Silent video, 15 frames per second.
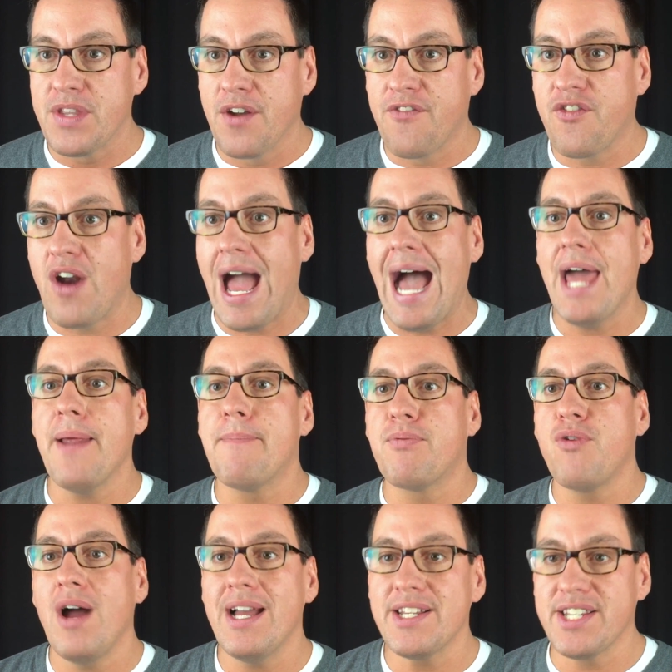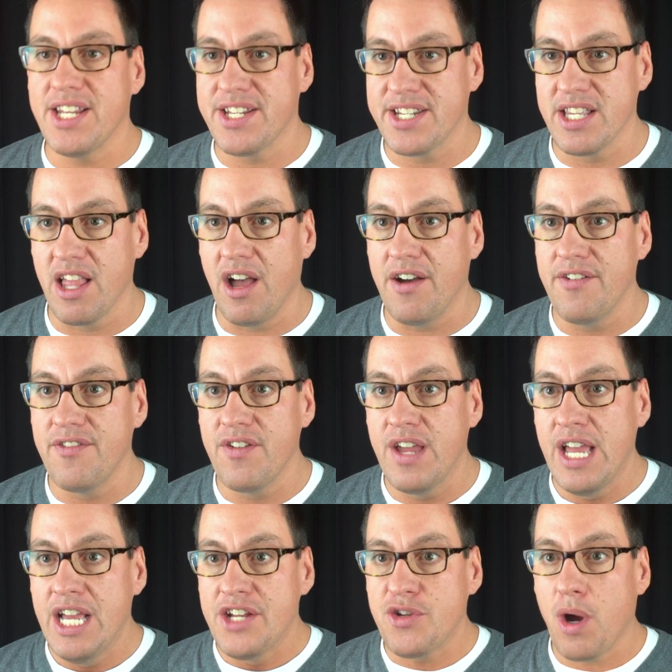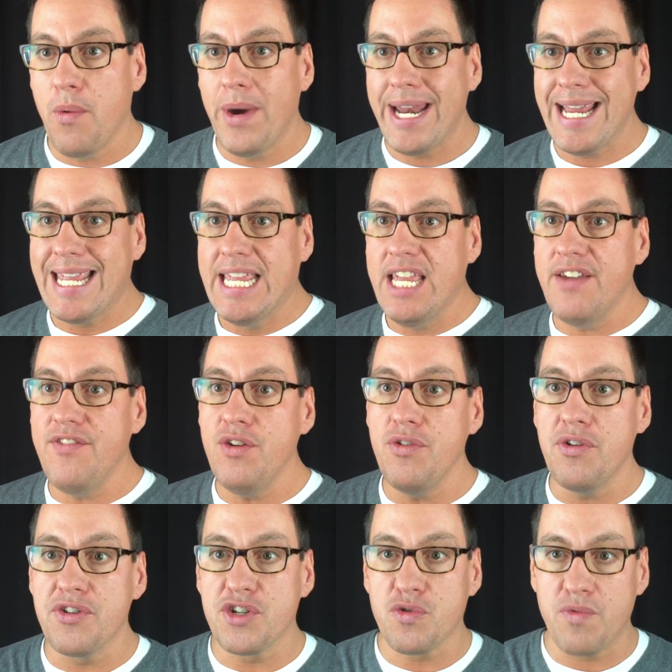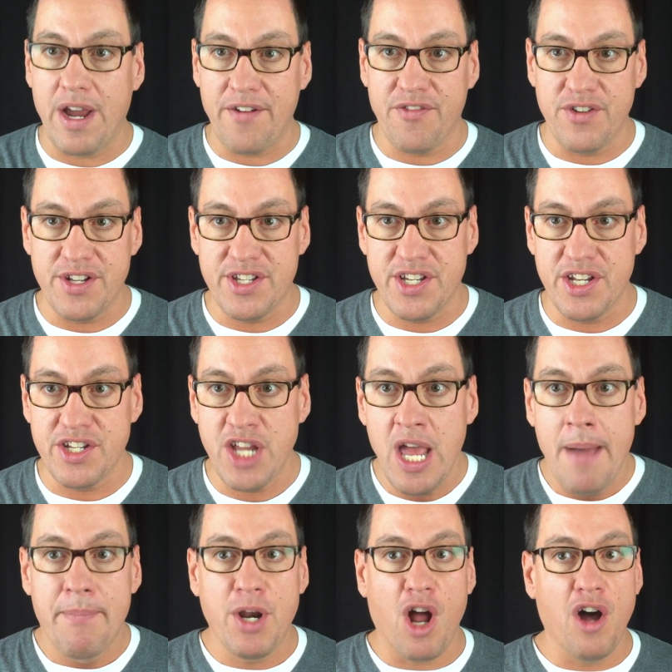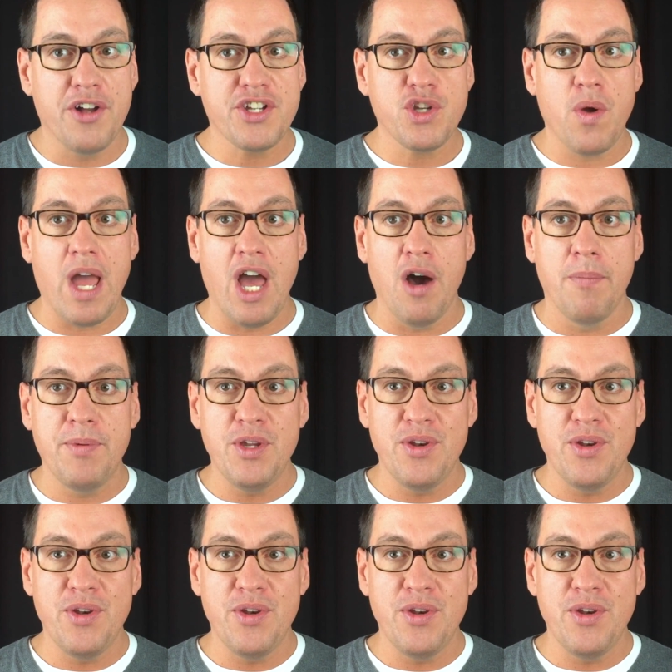for how to process love. So I want to give you those references, but also help you